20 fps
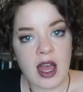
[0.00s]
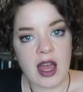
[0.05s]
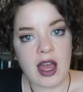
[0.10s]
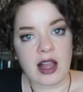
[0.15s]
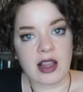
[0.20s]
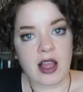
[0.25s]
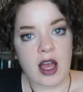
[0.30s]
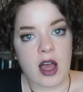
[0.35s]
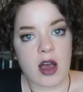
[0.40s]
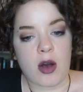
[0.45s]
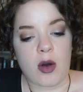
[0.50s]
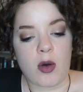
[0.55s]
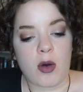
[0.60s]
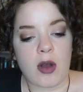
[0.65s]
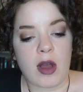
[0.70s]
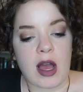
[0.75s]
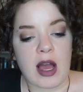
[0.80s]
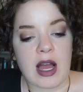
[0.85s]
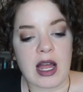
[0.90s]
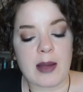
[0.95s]
Hello,
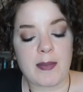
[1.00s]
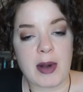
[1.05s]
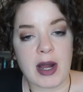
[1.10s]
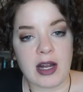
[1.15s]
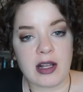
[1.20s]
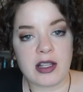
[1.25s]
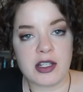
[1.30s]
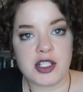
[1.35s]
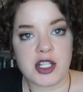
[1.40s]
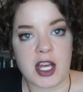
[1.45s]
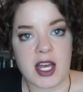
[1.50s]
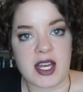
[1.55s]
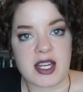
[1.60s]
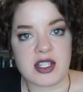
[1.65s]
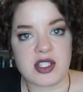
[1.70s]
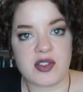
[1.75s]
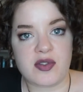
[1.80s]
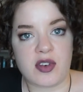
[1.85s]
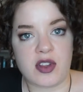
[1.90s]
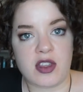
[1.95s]
I
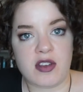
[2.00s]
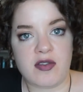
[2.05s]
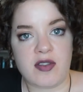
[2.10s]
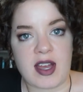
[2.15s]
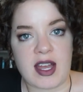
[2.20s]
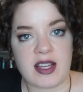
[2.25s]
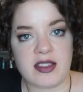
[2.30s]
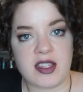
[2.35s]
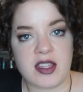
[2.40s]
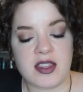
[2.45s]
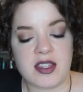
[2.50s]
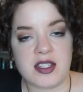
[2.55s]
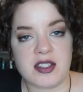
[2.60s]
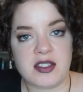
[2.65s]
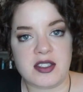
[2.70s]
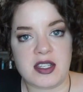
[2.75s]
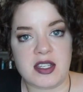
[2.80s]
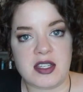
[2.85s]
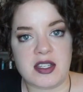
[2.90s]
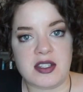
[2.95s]
apologize for the fact that
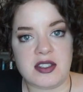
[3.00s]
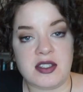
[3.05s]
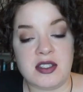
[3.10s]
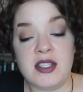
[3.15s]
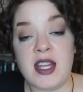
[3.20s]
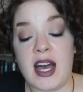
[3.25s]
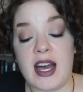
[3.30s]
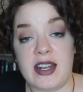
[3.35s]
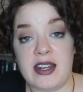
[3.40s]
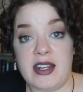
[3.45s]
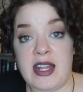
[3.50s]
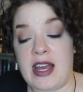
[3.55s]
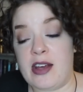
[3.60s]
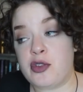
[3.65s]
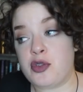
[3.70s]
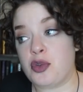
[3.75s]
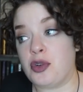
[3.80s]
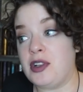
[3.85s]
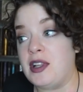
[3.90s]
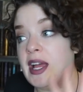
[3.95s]
this is not
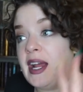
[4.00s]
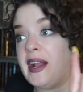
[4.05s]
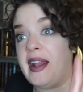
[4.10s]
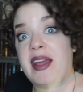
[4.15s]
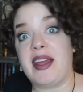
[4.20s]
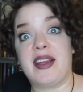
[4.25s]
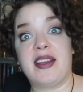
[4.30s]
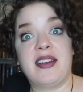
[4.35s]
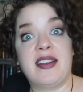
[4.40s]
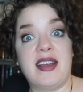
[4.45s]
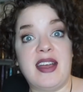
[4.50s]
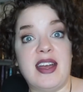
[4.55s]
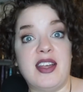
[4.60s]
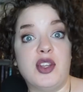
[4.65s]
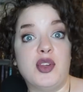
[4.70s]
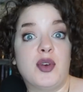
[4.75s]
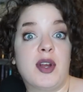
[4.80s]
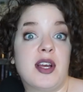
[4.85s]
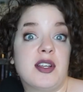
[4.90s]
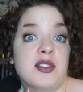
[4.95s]
natural lighting and
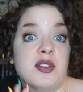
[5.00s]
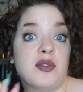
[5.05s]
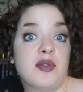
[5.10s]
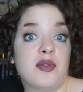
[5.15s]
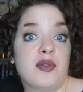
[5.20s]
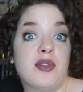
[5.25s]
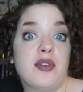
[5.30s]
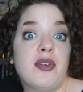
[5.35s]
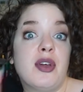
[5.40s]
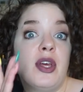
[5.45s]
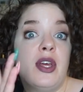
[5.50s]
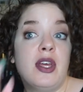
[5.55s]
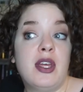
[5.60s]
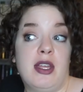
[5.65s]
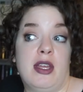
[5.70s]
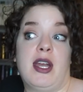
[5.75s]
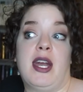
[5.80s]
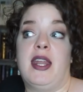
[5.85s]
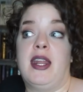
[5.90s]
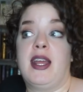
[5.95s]
you guys have
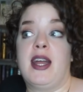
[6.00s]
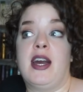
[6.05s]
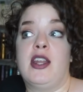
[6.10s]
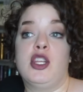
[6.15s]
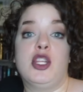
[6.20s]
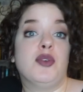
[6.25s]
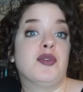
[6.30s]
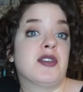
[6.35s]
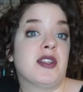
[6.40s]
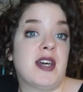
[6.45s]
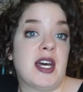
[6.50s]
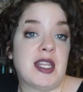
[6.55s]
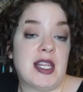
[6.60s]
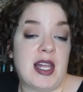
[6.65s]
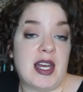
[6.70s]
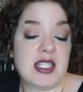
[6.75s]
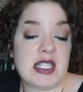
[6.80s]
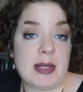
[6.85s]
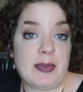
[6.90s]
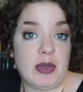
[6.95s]
kind of gotten used to that the
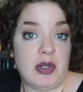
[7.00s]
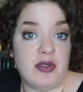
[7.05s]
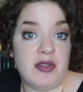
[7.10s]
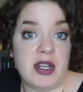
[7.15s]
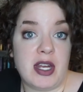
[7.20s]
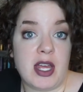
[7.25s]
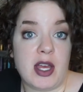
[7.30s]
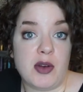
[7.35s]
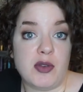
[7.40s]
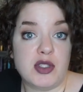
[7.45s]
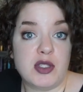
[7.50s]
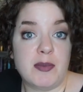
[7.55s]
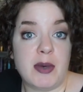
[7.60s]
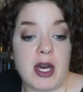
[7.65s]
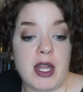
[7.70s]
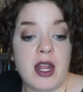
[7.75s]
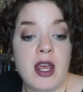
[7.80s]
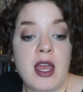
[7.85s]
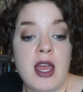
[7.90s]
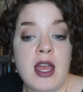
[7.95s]
last couple of videos,
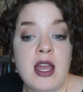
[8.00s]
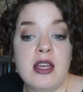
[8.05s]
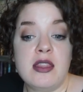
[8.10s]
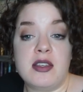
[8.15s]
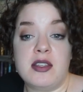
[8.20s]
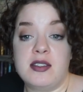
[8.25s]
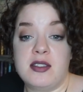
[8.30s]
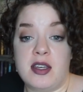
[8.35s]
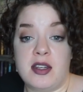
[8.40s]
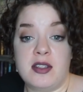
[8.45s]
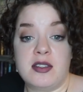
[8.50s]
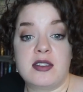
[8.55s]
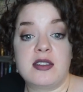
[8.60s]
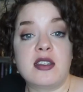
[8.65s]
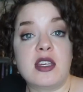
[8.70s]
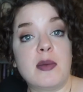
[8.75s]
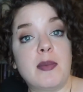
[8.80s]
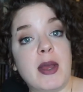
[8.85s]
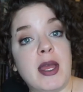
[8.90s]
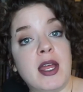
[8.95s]
but the sun is
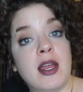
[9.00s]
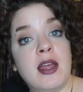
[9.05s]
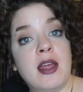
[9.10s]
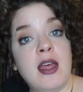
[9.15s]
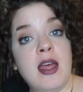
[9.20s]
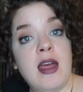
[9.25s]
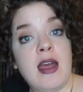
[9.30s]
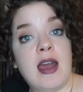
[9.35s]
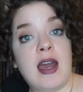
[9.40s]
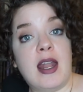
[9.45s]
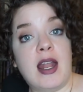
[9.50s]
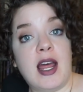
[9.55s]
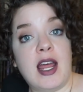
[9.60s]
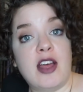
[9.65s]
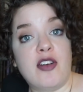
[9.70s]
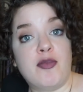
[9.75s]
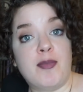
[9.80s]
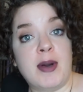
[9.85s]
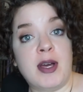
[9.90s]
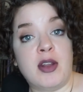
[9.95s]
sleeping and I
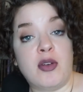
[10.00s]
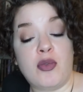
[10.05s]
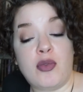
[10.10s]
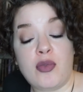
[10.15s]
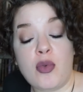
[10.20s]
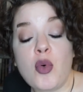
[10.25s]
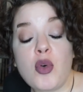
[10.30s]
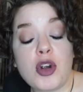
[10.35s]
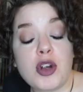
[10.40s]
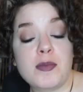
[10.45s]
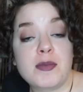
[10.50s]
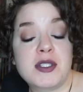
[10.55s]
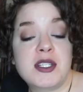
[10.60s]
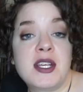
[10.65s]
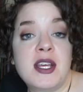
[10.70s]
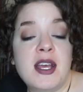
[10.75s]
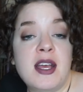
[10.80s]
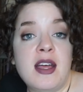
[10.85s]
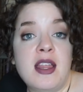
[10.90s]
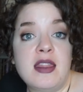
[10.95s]
have been informed
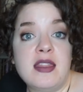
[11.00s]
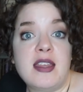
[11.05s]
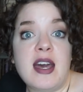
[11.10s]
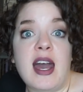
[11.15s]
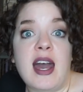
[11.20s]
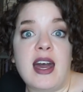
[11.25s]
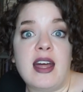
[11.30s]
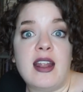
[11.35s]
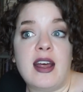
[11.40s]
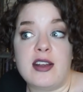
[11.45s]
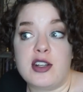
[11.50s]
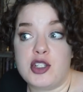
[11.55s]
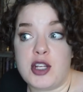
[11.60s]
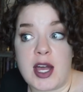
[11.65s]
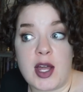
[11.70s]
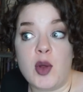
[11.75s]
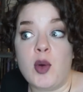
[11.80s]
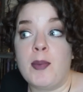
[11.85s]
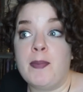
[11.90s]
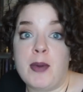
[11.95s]
that a
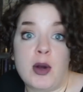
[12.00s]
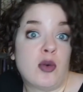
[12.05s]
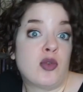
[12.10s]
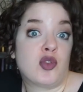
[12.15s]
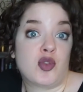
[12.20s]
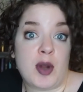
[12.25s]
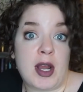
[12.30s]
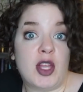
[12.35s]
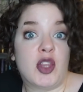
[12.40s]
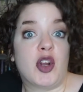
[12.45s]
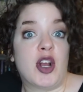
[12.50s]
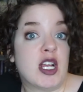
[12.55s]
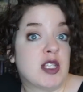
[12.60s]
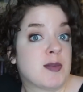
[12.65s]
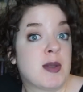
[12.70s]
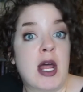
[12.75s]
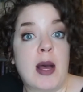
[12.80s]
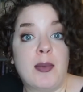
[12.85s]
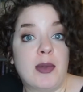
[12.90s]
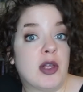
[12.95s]
Shadow and Bone trailer has
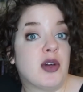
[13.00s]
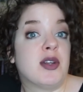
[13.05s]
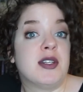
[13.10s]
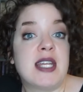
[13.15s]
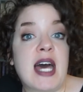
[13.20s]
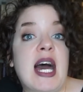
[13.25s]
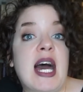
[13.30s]
been uploaded to